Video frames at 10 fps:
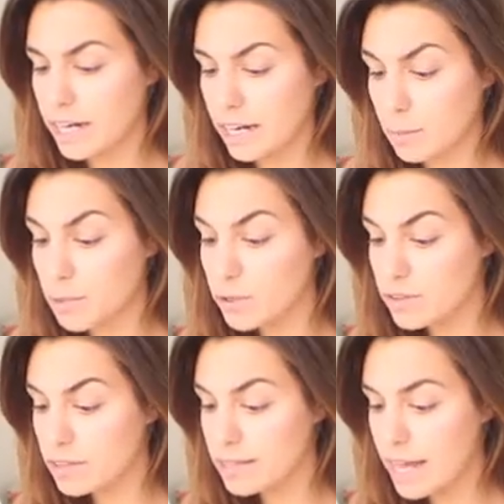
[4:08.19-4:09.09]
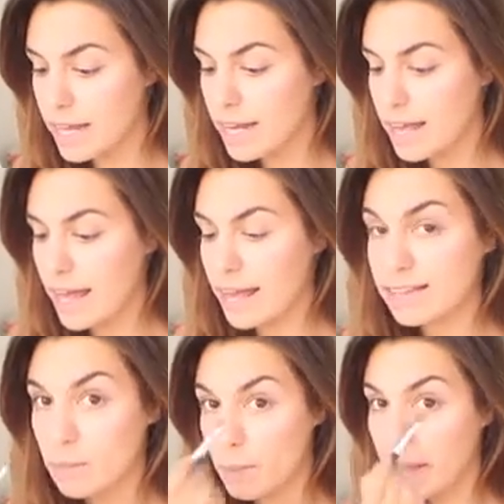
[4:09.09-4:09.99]
and I'm using that
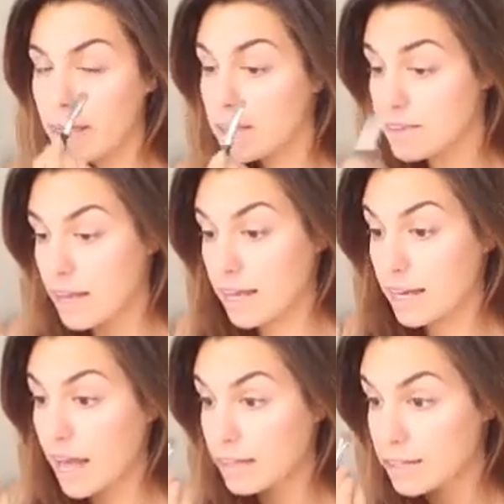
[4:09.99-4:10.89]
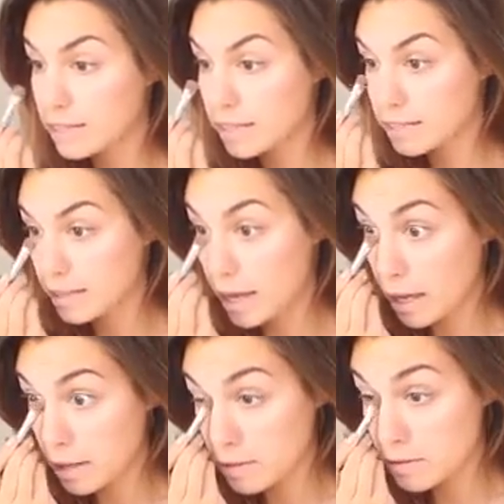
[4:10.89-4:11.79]
as a base and underneath the
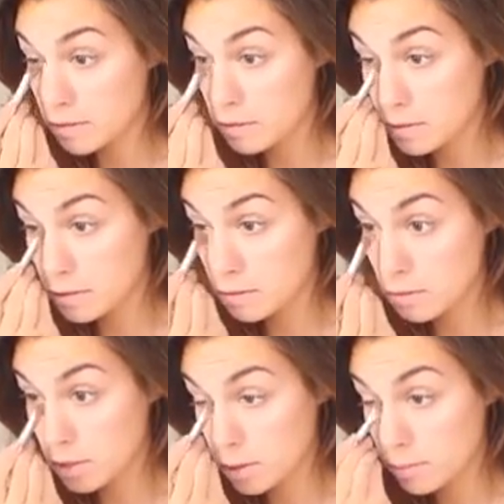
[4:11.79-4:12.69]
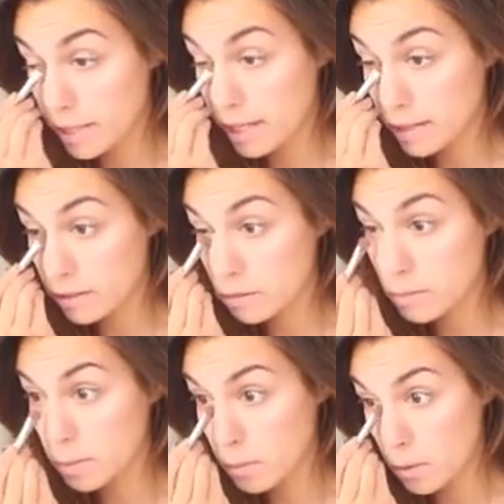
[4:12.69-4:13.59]
eyes just to illuminate a little
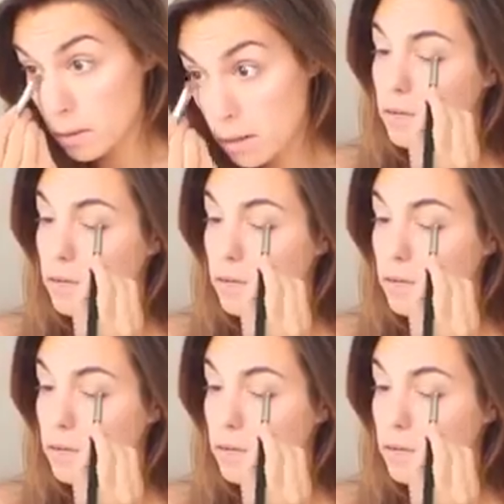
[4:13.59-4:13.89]
bit more.